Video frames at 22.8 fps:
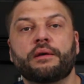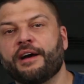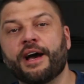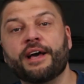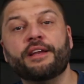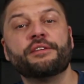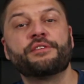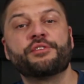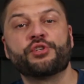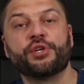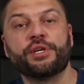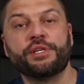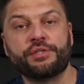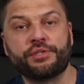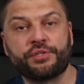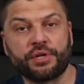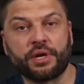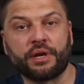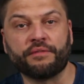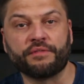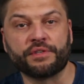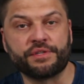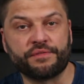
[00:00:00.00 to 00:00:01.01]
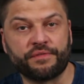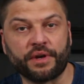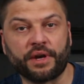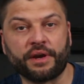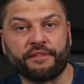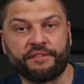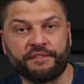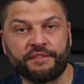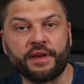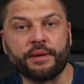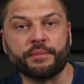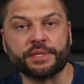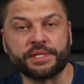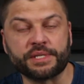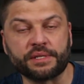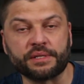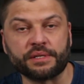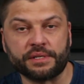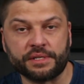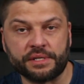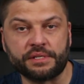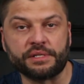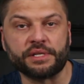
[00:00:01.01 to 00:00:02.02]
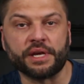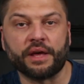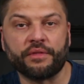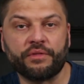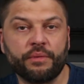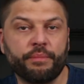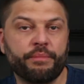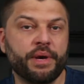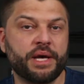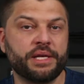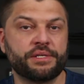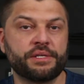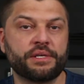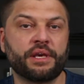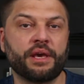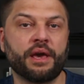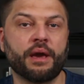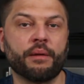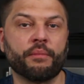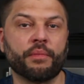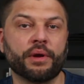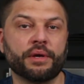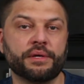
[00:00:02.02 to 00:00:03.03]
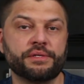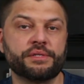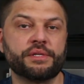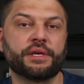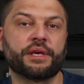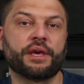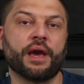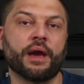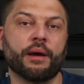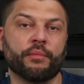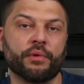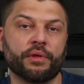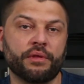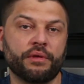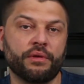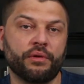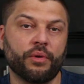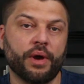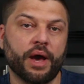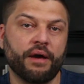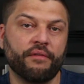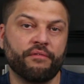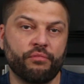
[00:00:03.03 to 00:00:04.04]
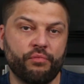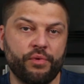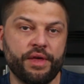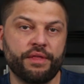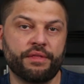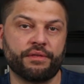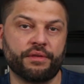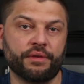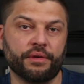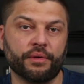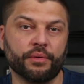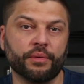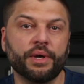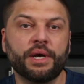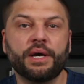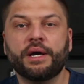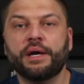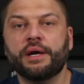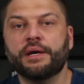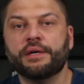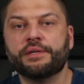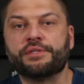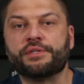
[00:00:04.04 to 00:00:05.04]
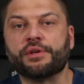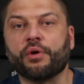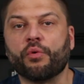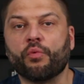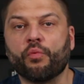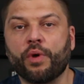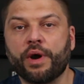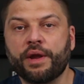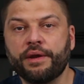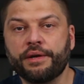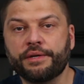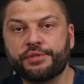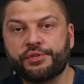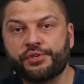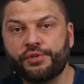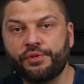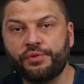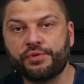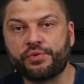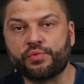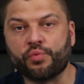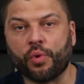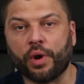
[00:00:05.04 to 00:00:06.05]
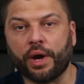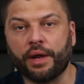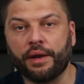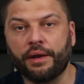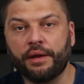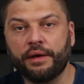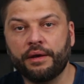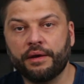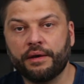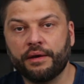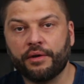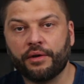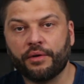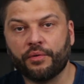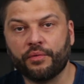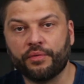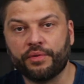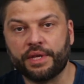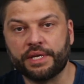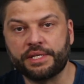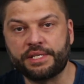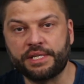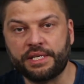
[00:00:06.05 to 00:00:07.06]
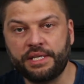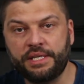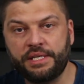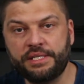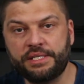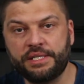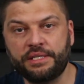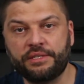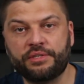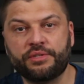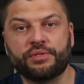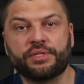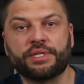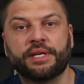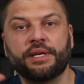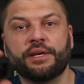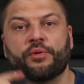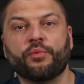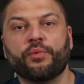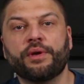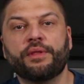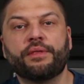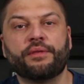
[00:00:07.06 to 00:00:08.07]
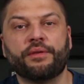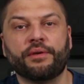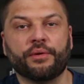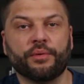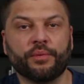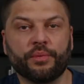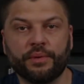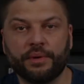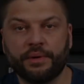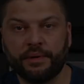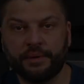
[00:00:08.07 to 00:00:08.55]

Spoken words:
And as Chase Jarvis very famously said, the best camera is the camera that you have with you. So why not choose one that's easy to take with you?